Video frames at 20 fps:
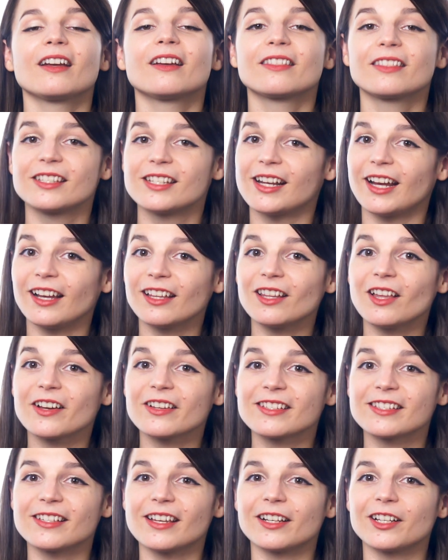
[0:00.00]
The Dialog
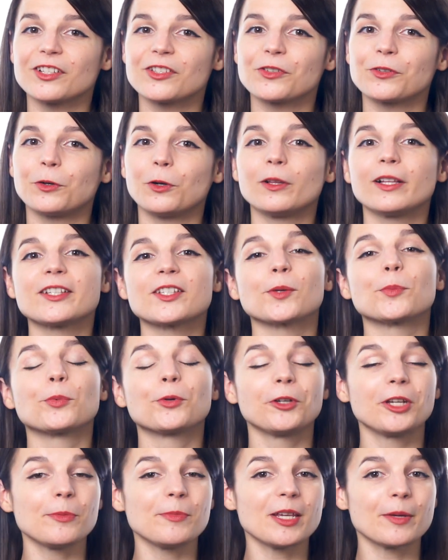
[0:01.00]
study tool is a
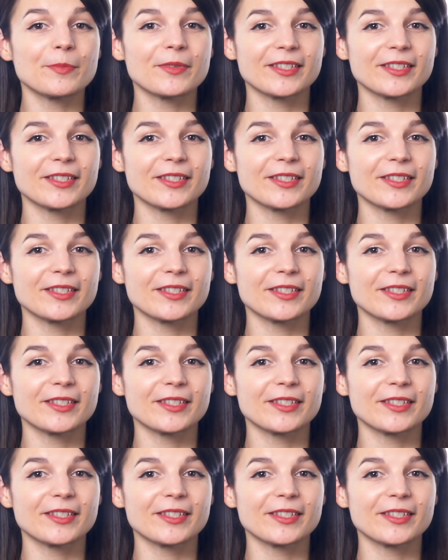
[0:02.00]
premium